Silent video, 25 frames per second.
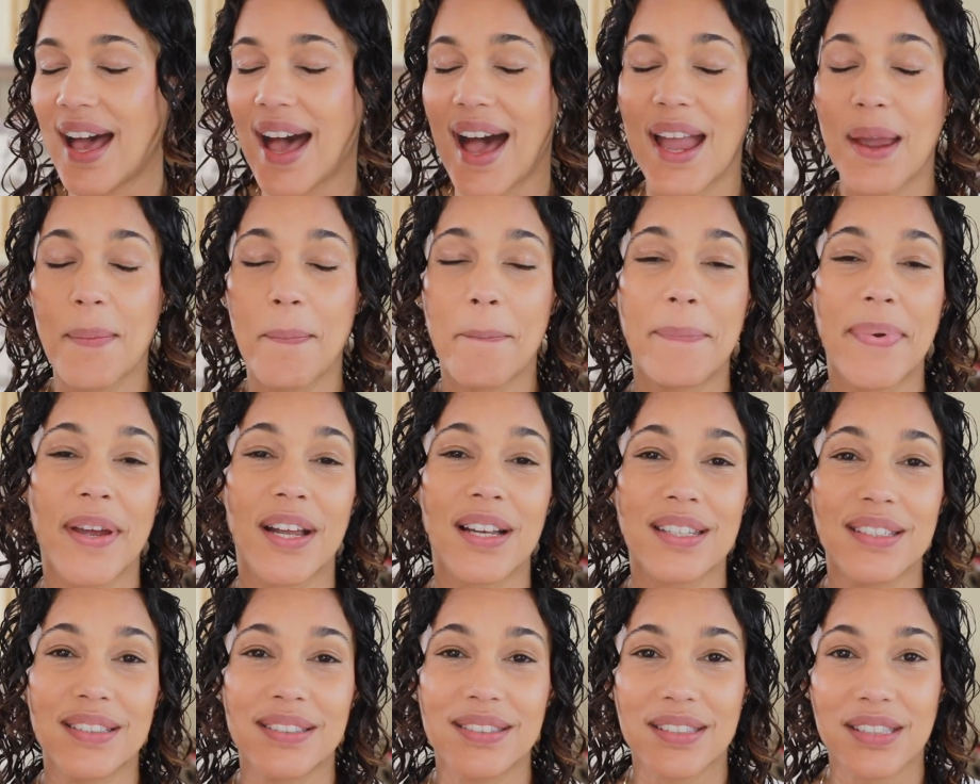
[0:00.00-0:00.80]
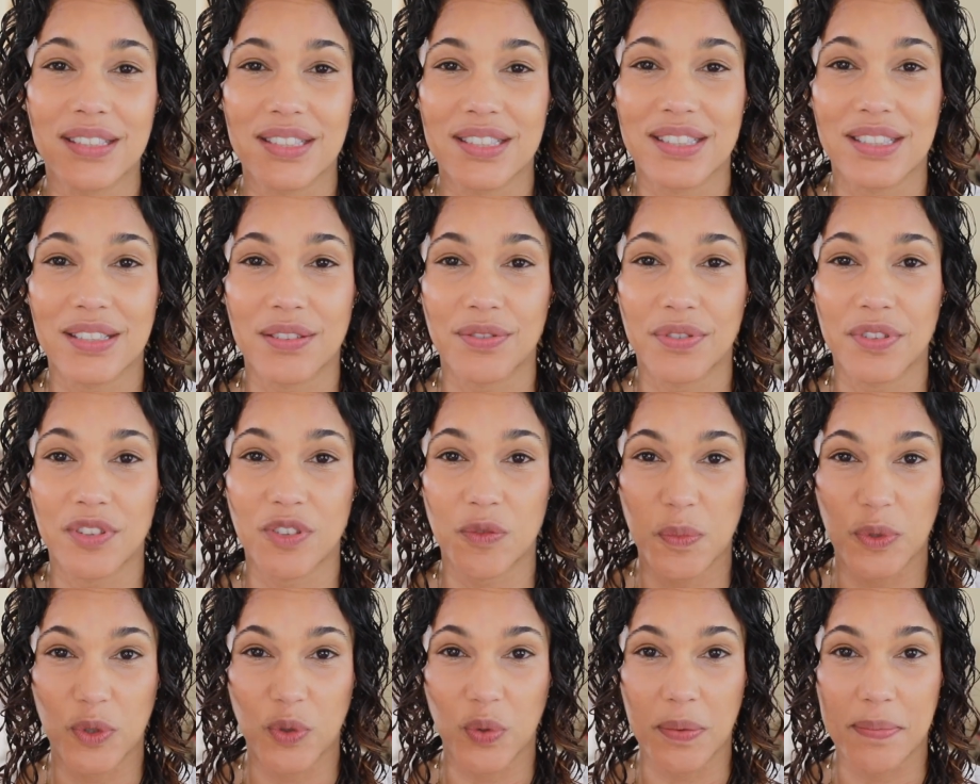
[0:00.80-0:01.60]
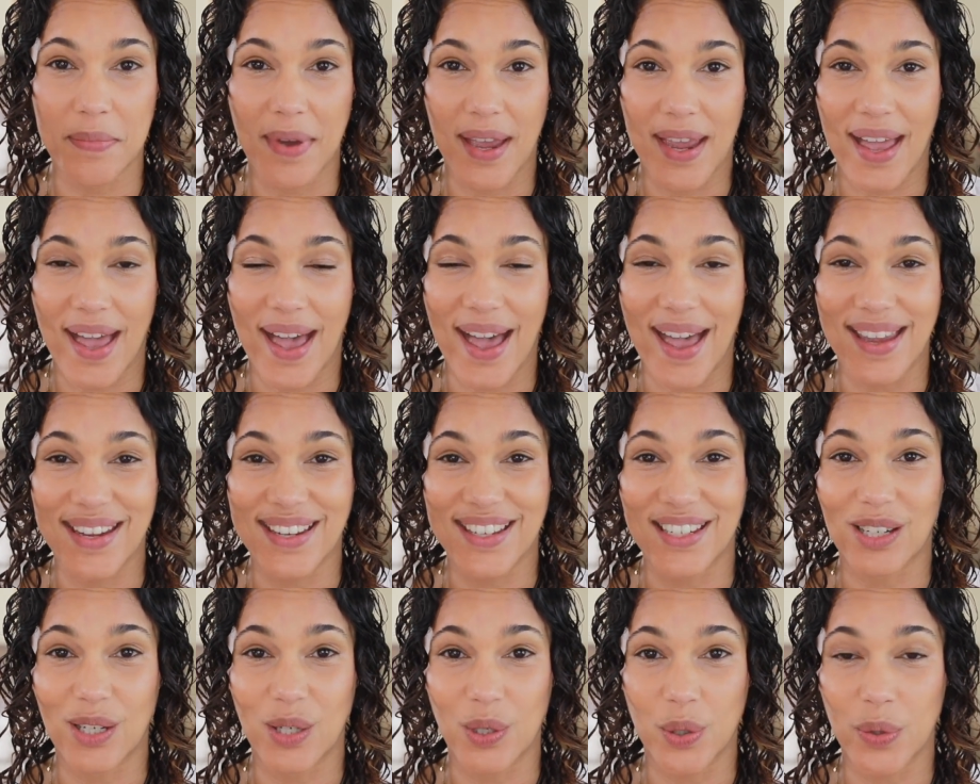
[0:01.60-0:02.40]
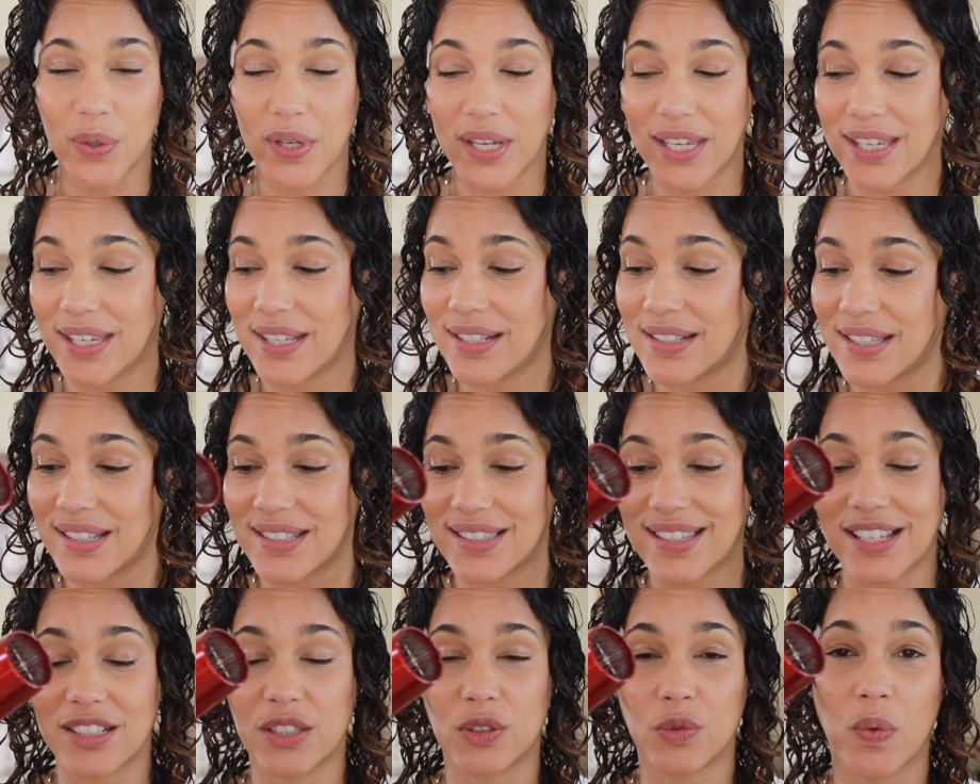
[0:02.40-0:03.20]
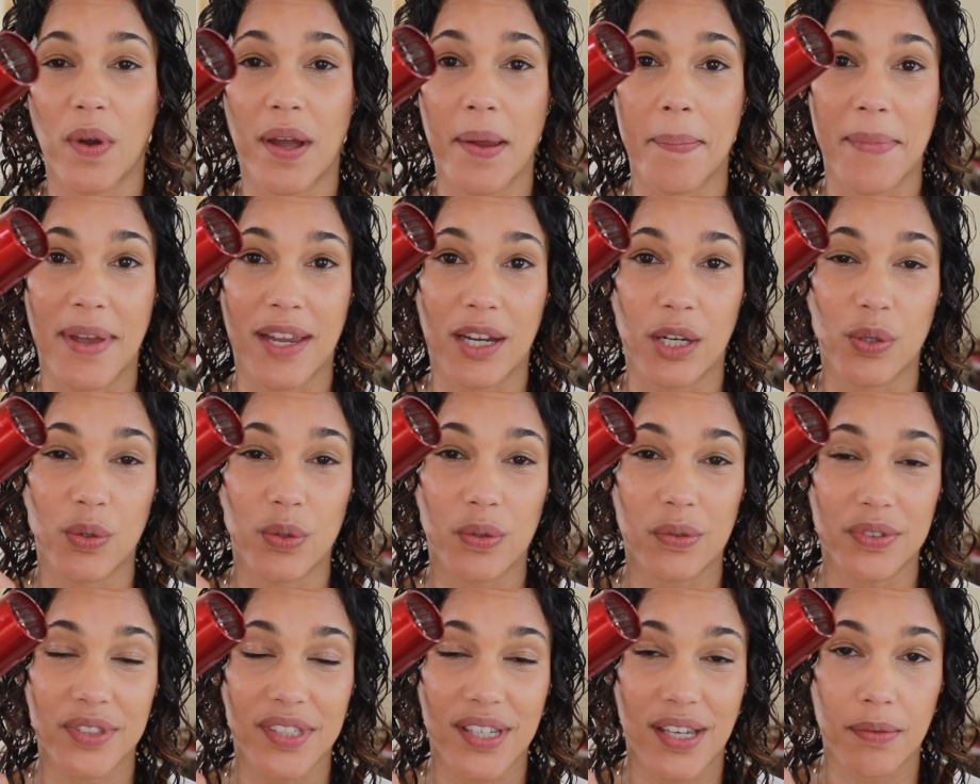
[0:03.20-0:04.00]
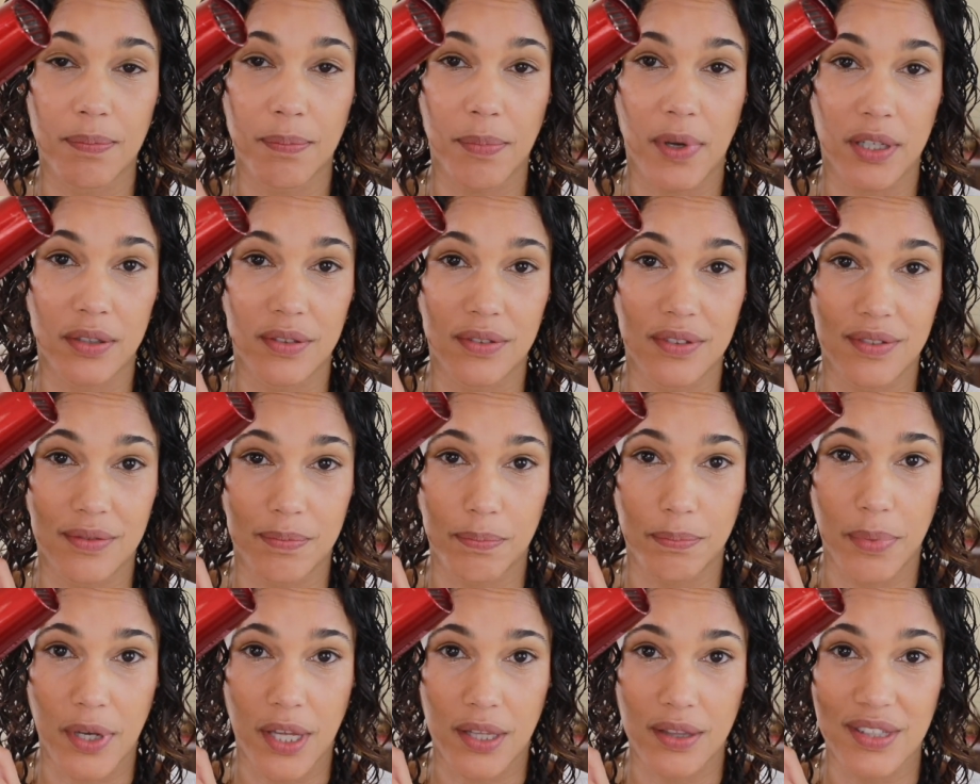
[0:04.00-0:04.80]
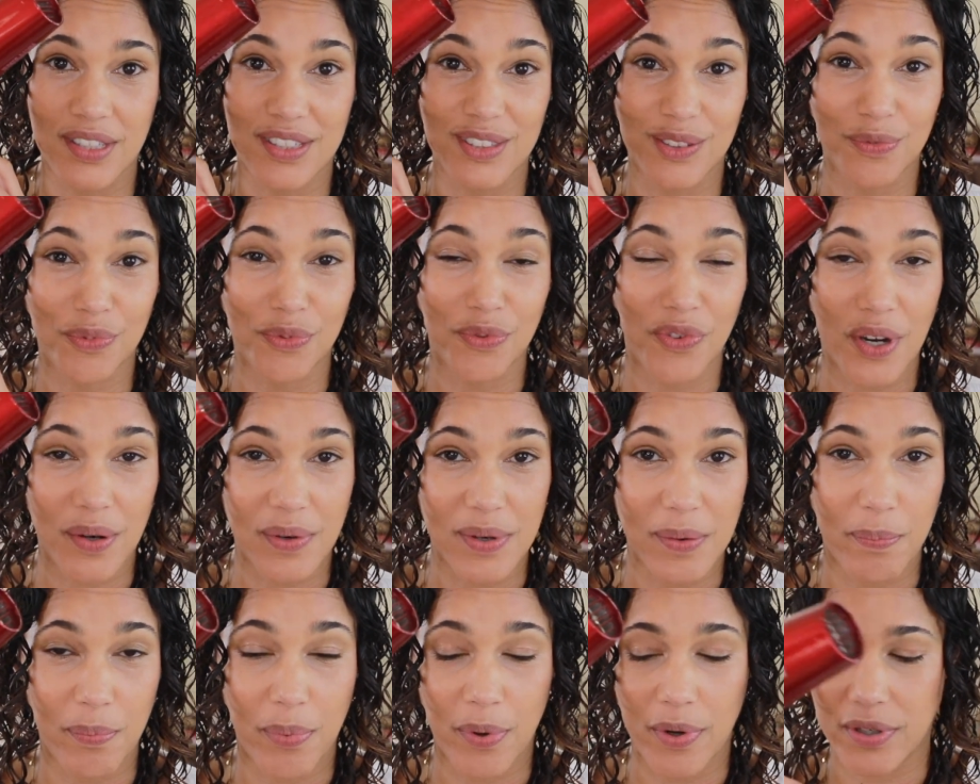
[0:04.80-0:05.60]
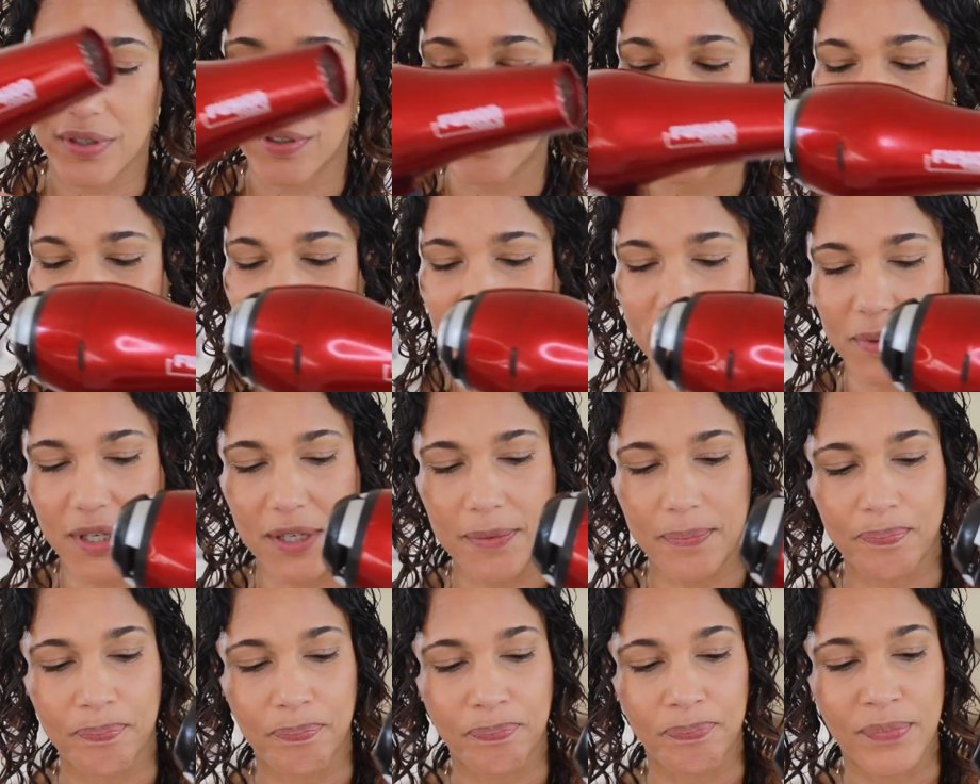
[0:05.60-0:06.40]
I barely see a difference between my high and low heat. That's why my cool down button is very important for me.